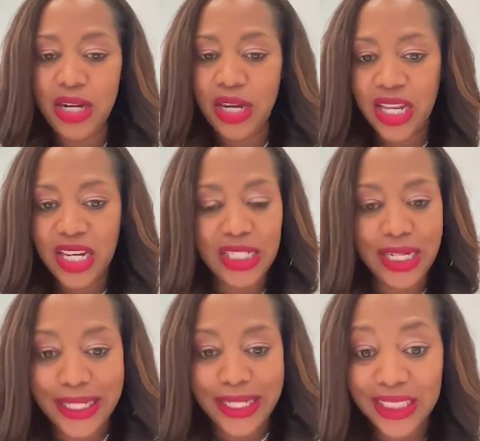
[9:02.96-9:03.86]
cutting edge
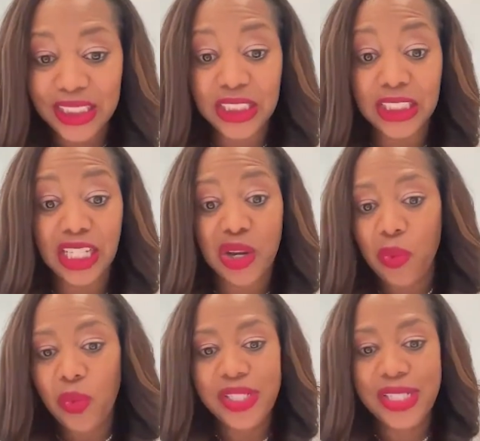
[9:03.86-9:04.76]
technology,
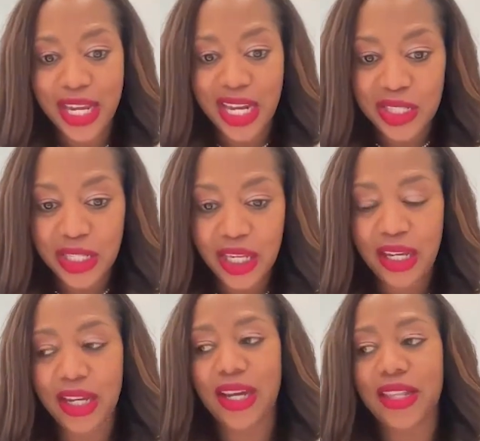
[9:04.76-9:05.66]
and we're
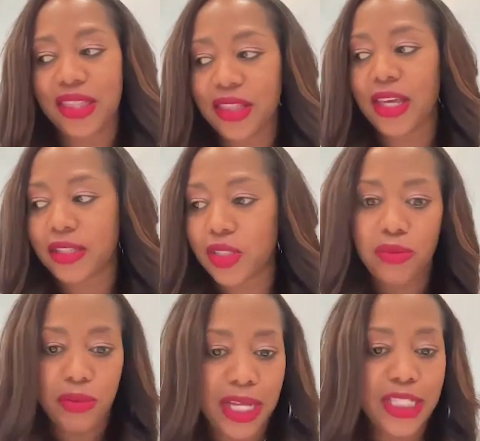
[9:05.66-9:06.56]
scaling. I think that's
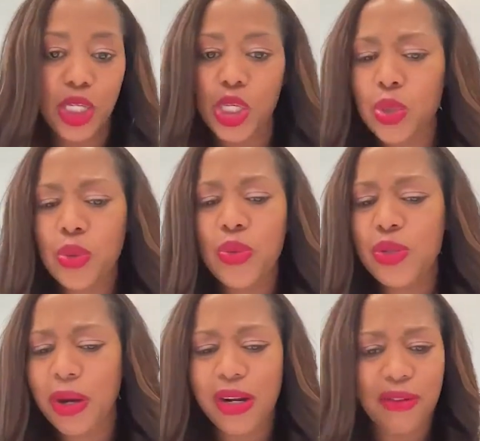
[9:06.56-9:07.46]
a
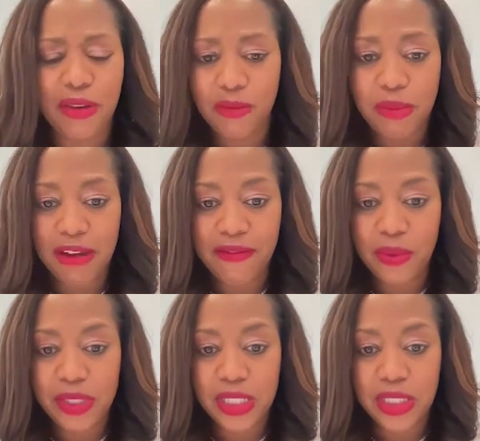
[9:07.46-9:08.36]
huge part of my
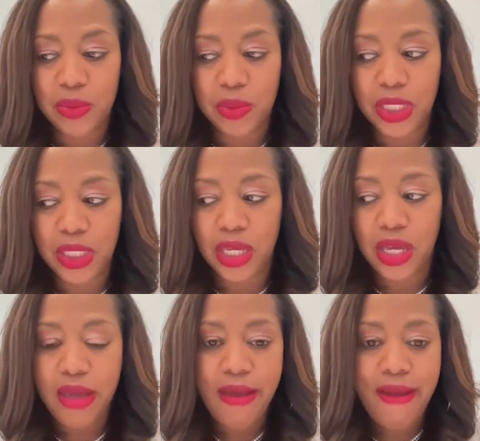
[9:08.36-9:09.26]
focus, is really
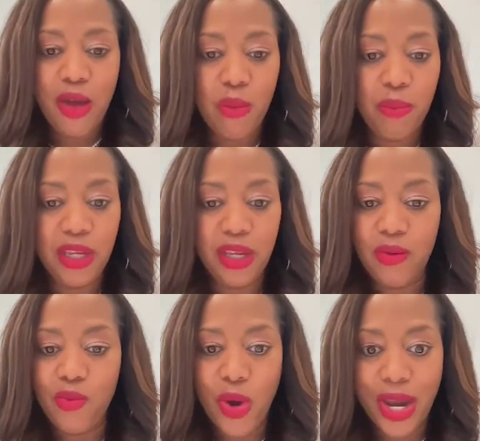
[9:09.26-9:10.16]

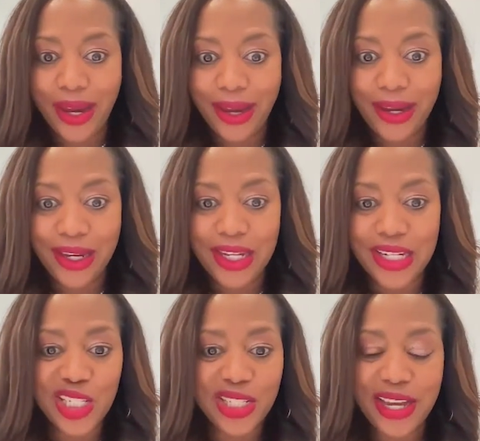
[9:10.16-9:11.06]
helping Wing
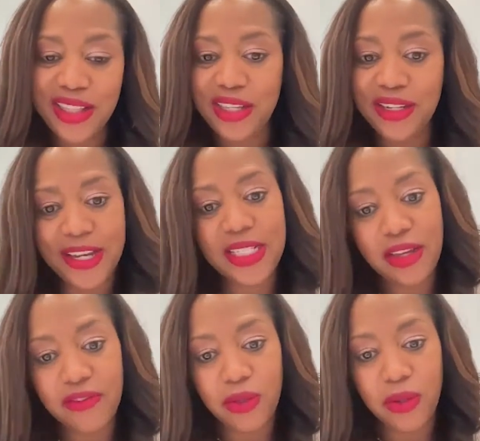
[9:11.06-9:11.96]
get to like the next
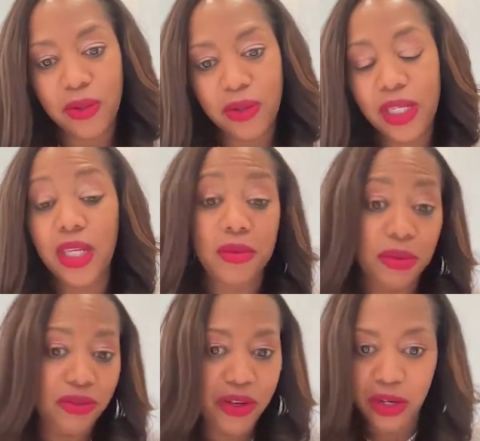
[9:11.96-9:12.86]
level. It keeps
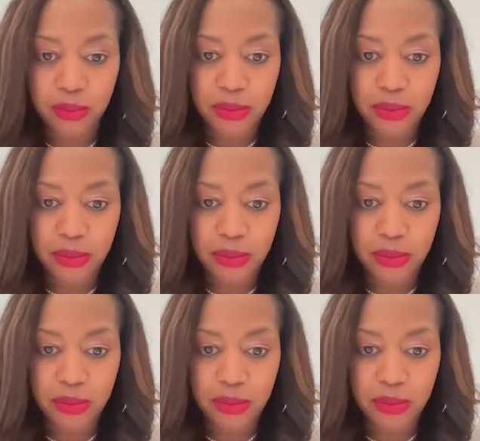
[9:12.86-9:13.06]
me very